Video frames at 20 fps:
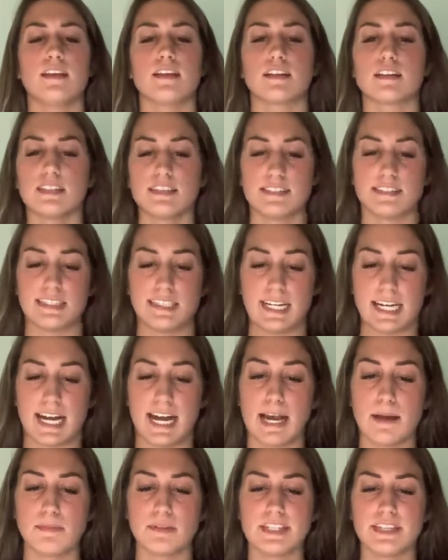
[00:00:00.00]
Calista,
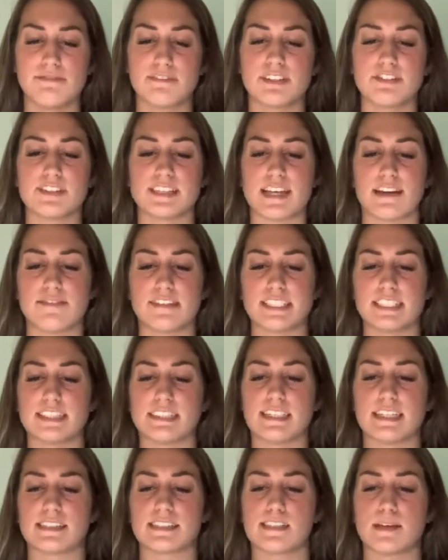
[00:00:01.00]
I believe there is evidence
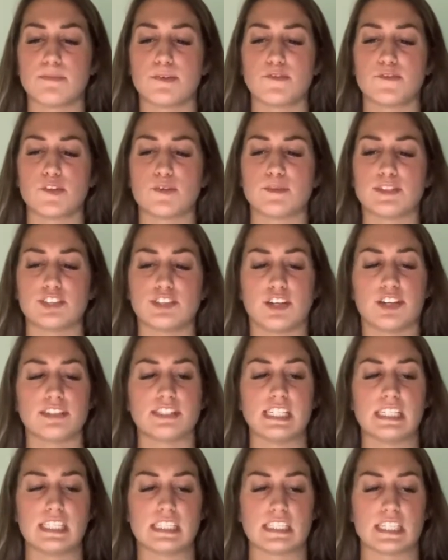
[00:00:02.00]
that some of your
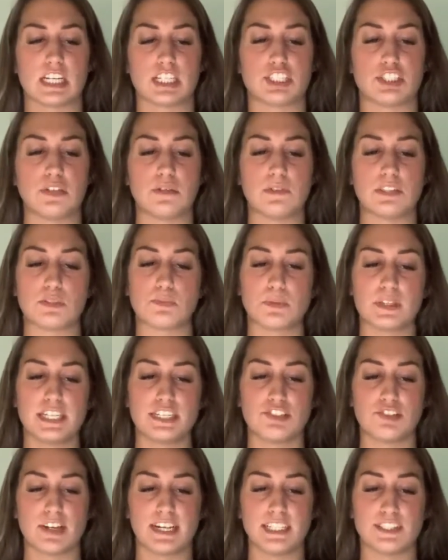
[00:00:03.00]
results and discussion was
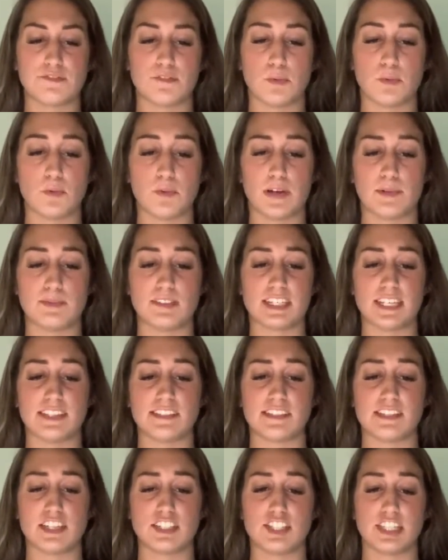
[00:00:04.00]
plagiarized from a website
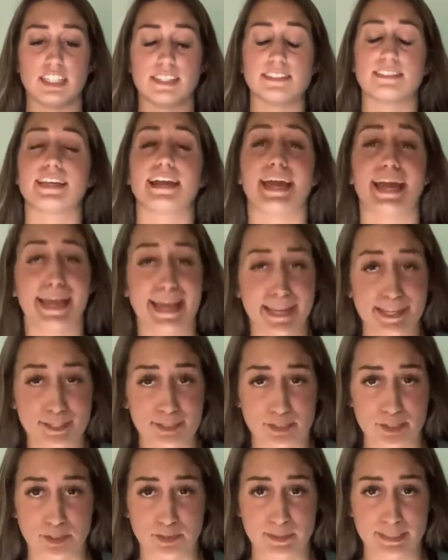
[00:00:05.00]
such as
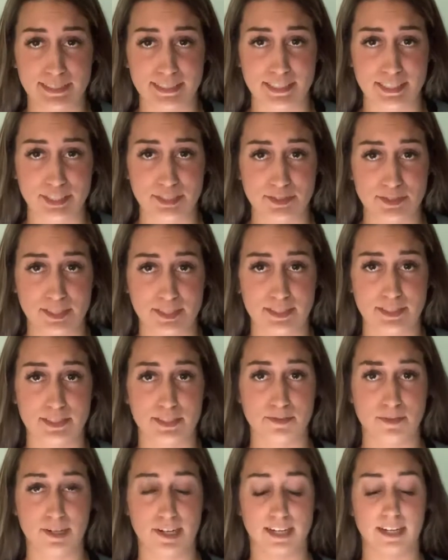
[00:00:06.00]
Enter Quizlet
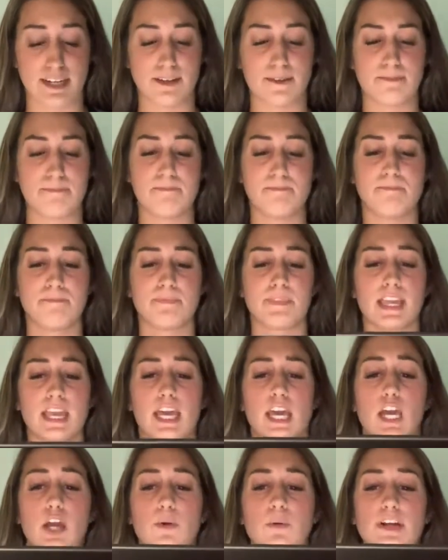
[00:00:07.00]
URL,
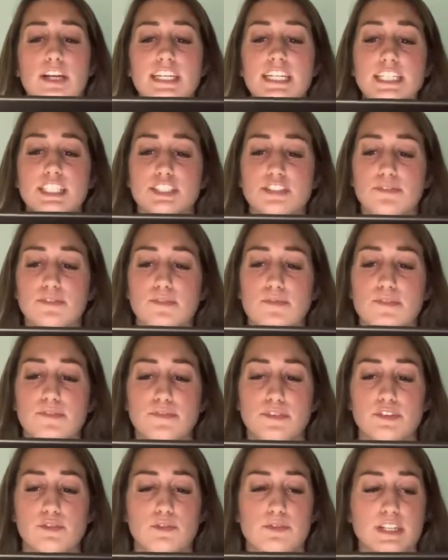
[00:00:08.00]
where each of the
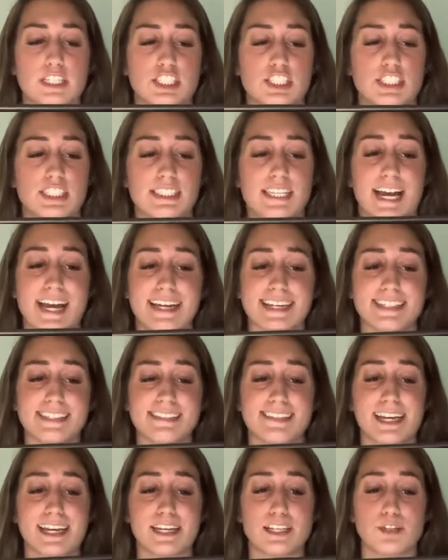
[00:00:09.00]
review questions I
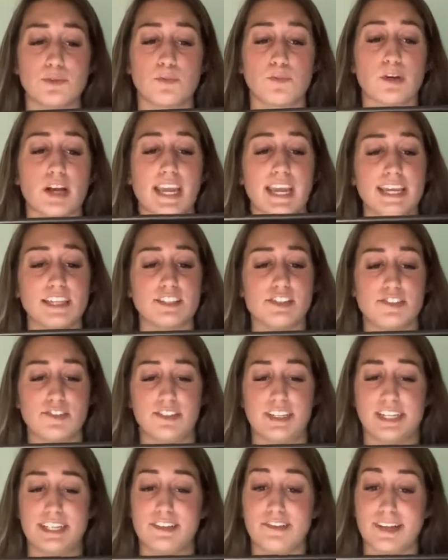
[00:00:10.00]
assigned were
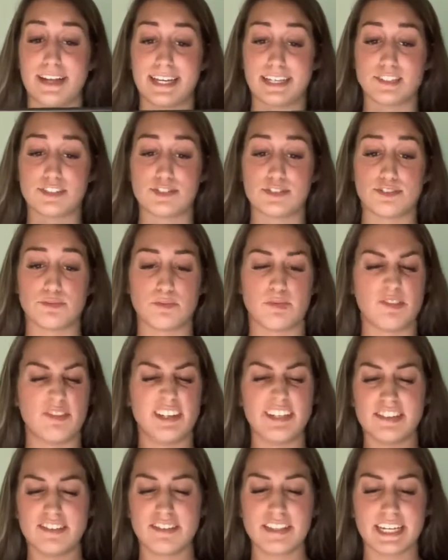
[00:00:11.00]
answered, and your answers were
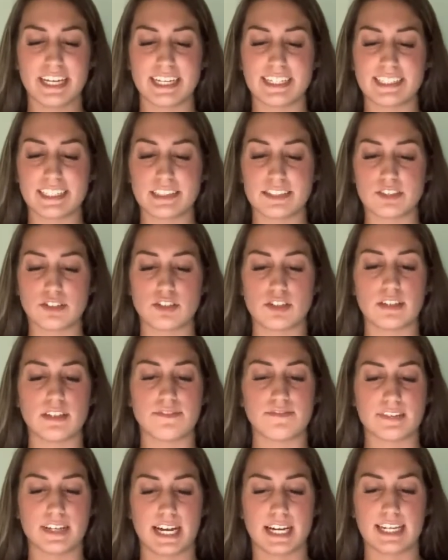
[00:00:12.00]
nearly identical,
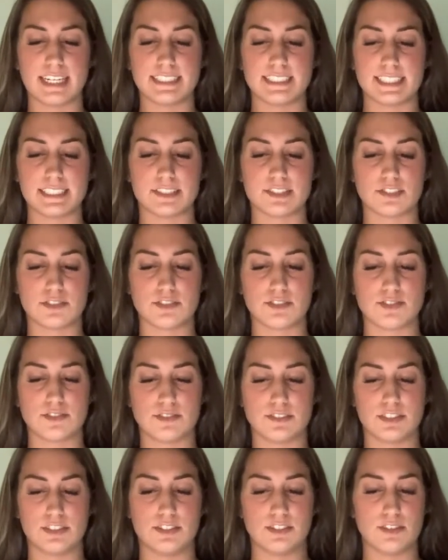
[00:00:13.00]
if not
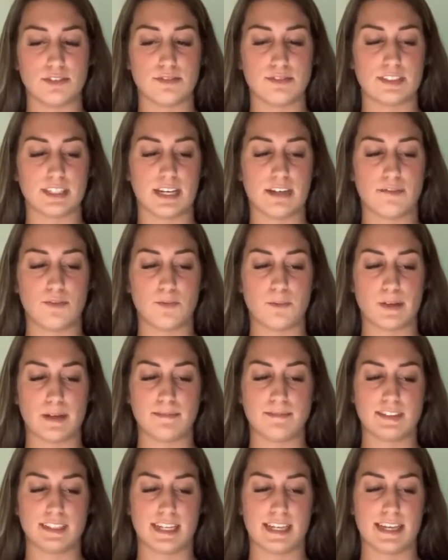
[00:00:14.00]
identical, to those of the
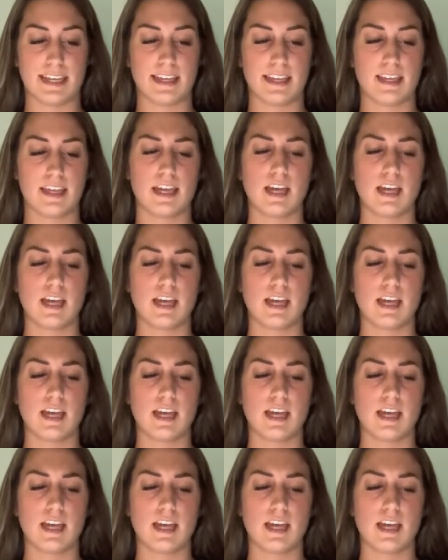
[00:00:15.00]
website.